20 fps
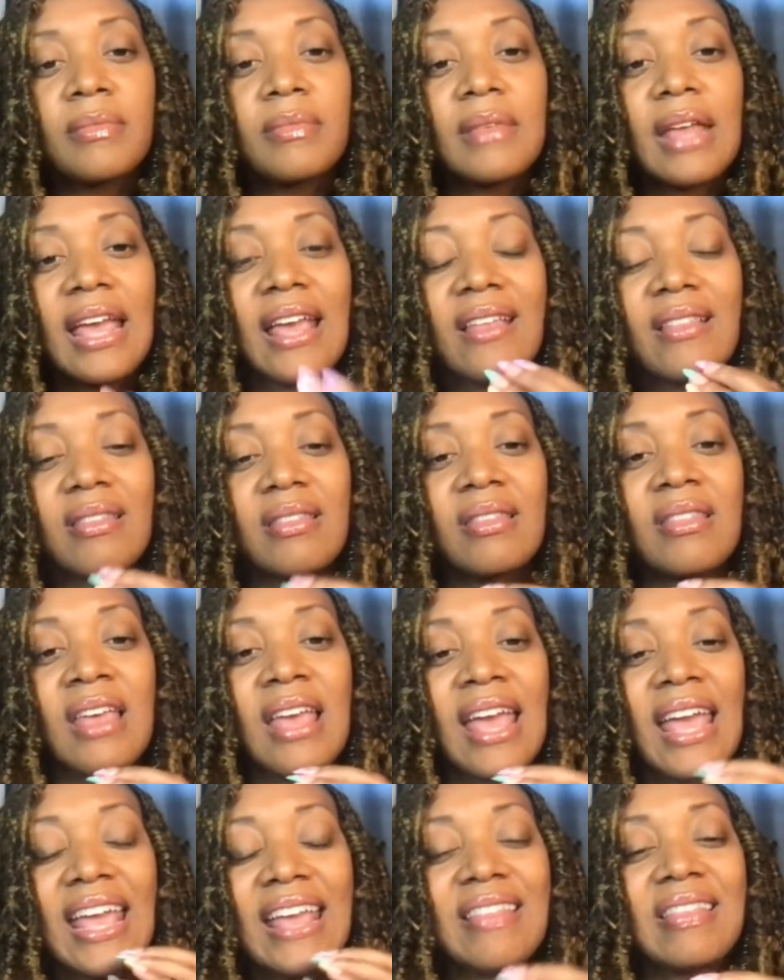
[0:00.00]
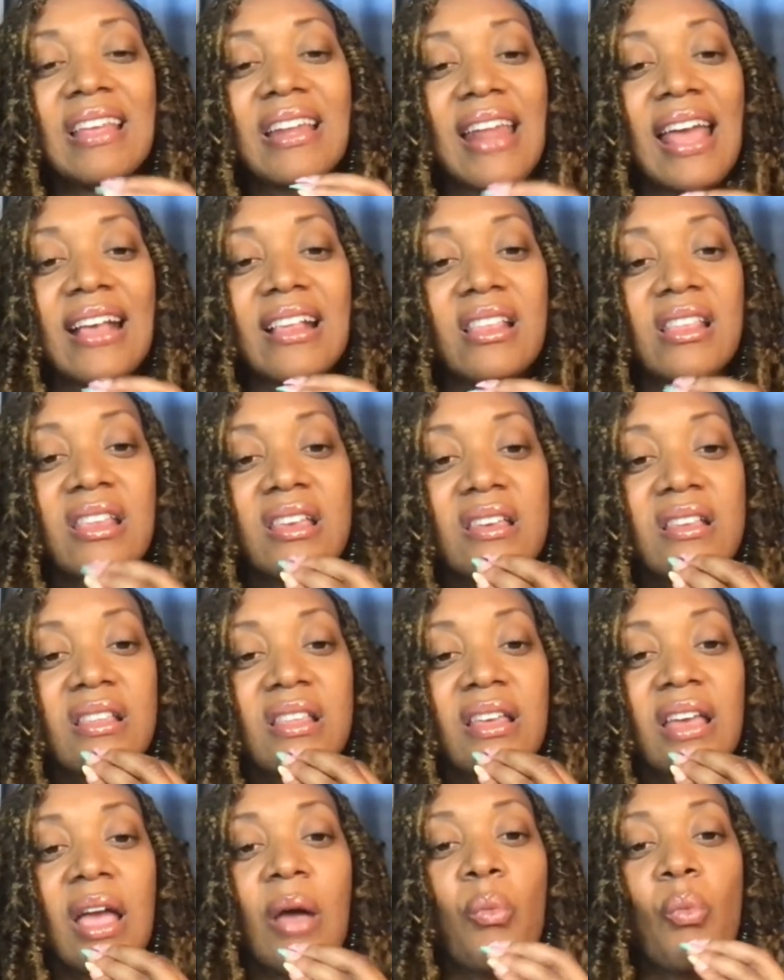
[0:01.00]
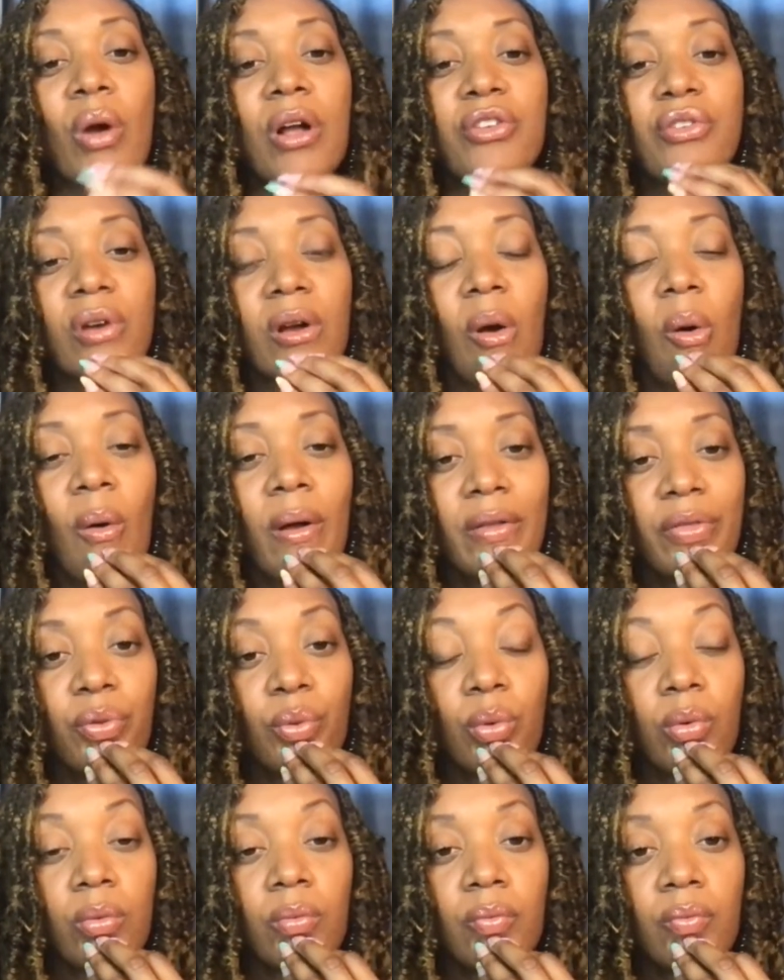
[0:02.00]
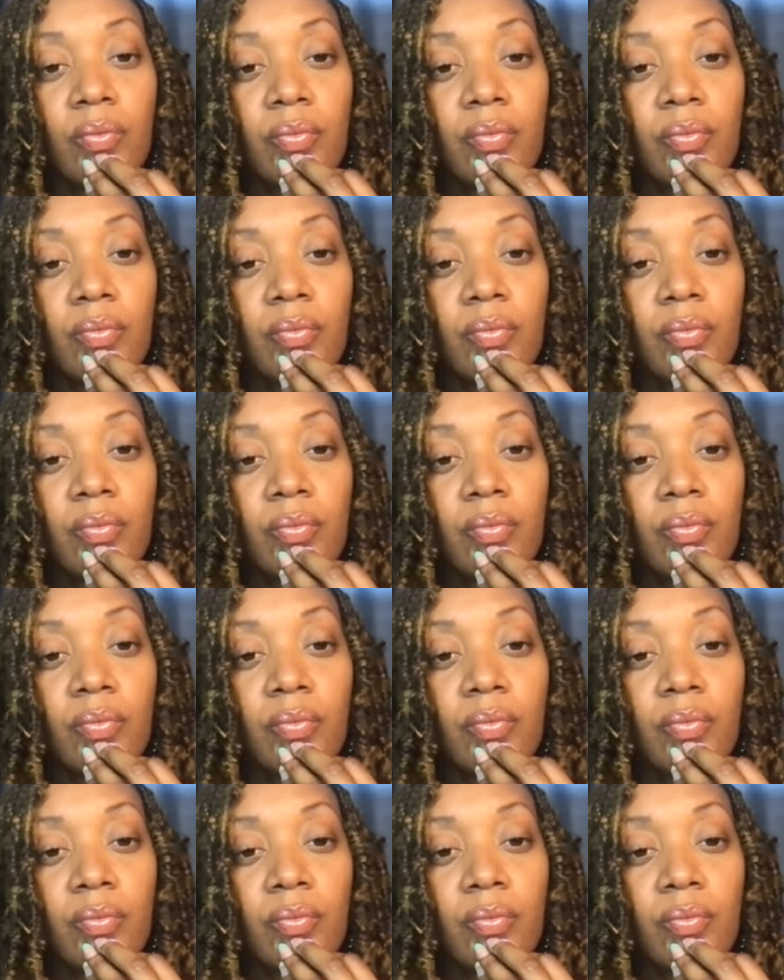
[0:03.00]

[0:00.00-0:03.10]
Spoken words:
in the next season, in what you're going through.